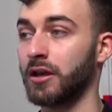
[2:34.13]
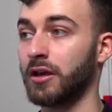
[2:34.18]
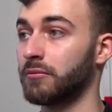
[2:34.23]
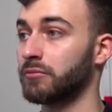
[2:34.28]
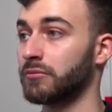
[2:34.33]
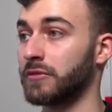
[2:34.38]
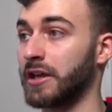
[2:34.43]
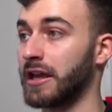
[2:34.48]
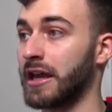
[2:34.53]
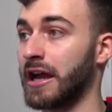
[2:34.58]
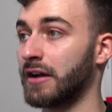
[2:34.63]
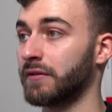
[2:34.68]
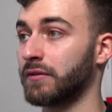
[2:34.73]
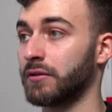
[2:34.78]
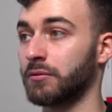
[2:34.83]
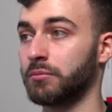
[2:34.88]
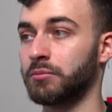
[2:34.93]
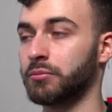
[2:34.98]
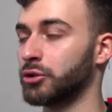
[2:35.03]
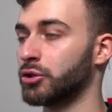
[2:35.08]
They have a
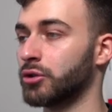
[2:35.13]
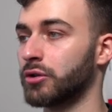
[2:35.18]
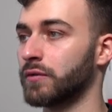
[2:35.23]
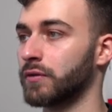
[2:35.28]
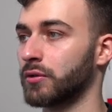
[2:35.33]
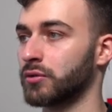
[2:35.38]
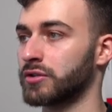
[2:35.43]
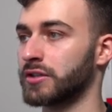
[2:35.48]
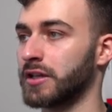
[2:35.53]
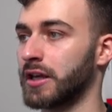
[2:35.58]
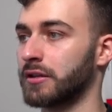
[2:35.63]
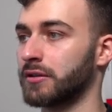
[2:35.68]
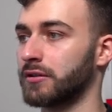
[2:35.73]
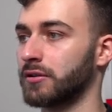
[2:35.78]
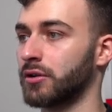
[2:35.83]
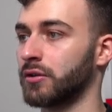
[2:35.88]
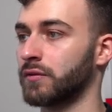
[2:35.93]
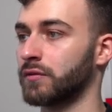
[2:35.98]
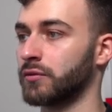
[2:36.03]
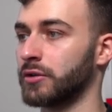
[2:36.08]
beautiful set
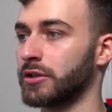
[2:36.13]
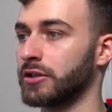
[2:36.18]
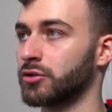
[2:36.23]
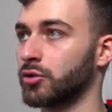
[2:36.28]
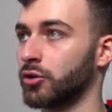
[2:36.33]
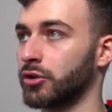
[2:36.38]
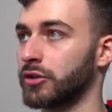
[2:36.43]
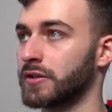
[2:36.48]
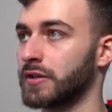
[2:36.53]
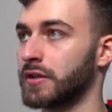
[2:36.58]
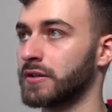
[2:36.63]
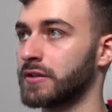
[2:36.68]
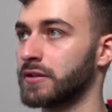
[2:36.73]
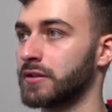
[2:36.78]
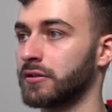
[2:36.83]
of resources.